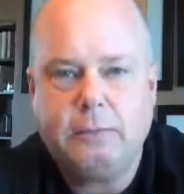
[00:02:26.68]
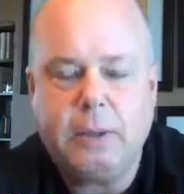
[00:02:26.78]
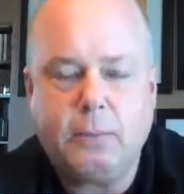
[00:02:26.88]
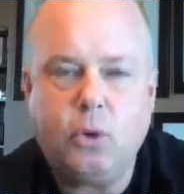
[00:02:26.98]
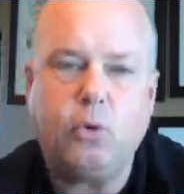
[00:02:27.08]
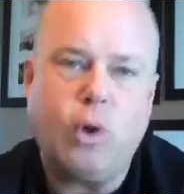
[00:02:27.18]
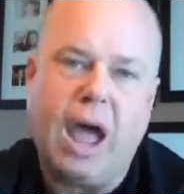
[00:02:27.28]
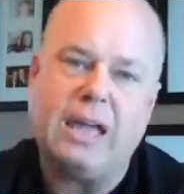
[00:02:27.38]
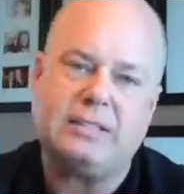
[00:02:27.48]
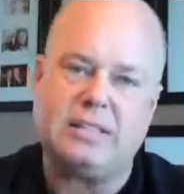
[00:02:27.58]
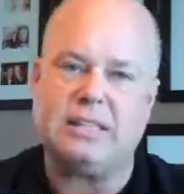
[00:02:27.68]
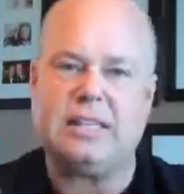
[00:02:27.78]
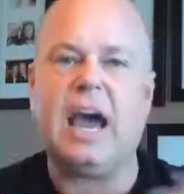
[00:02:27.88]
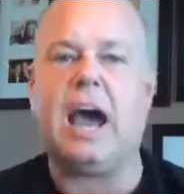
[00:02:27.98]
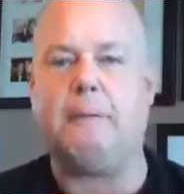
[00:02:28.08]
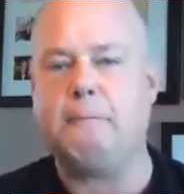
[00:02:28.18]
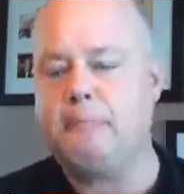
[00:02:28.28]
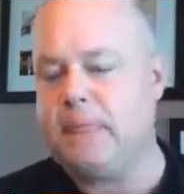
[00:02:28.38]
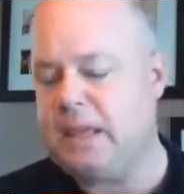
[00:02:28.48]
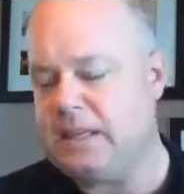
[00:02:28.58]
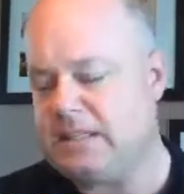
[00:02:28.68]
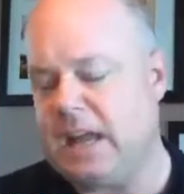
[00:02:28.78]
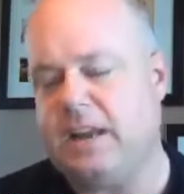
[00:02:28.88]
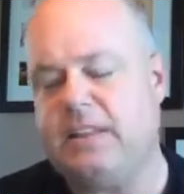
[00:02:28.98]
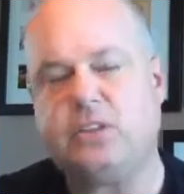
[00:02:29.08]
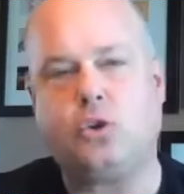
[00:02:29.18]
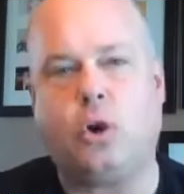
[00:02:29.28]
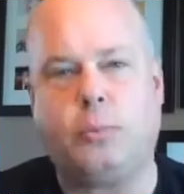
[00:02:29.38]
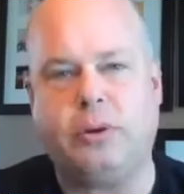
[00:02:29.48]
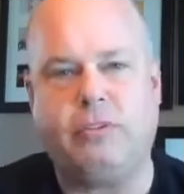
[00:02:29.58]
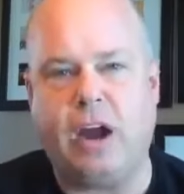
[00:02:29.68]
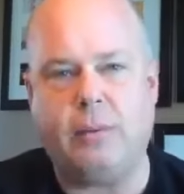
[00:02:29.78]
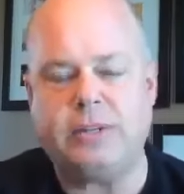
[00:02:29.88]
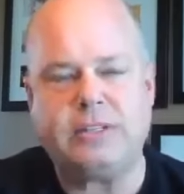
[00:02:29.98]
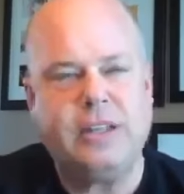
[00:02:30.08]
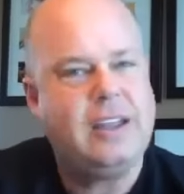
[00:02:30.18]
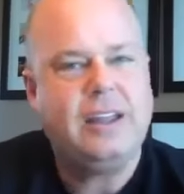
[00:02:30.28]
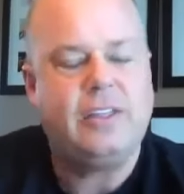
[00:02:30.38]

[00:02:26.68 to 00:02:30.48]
The people who rise to the top inside of these corporate environments,